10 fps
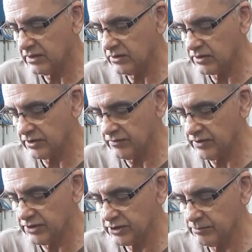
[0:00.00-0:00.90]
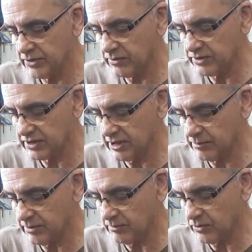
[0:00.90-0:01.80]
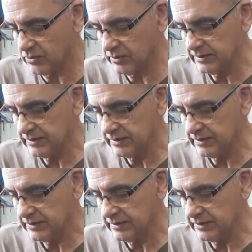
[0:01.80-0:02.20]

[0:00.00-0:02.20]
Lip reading: look at the various components a little bit more